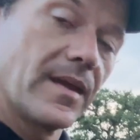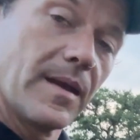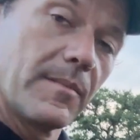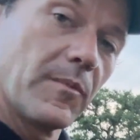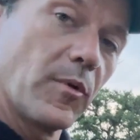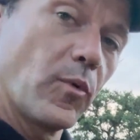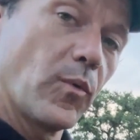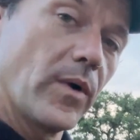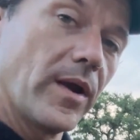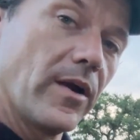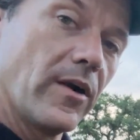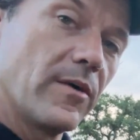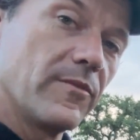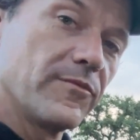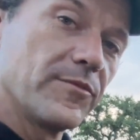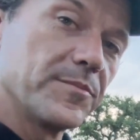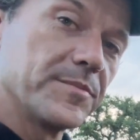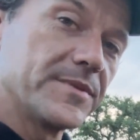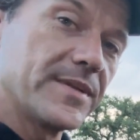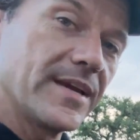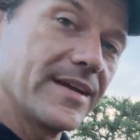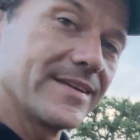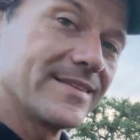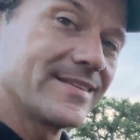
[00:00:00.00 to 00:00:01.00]
I'm away home from
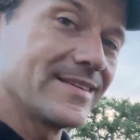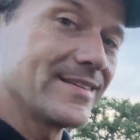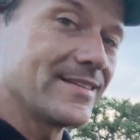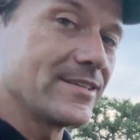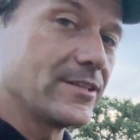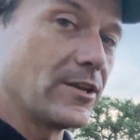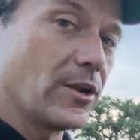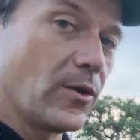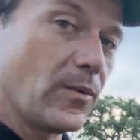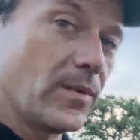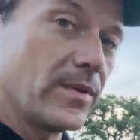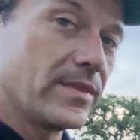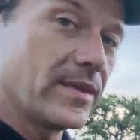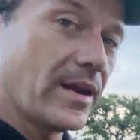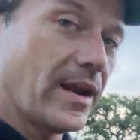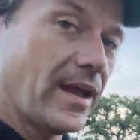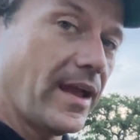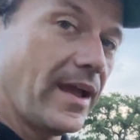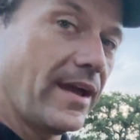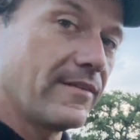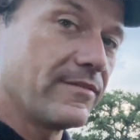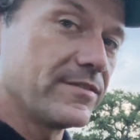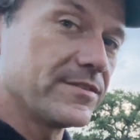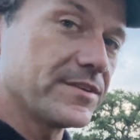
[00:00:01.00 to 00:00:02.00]
Texas knowing that I
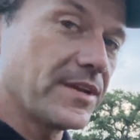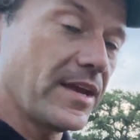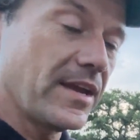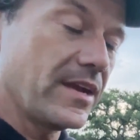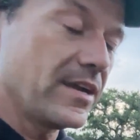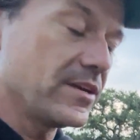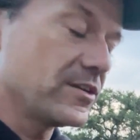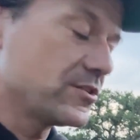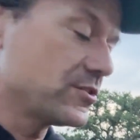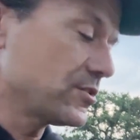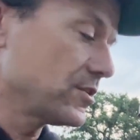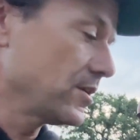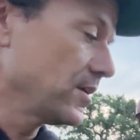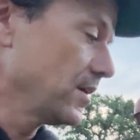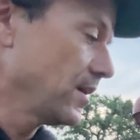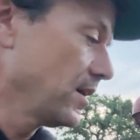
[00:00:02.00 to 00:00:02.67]
have this H.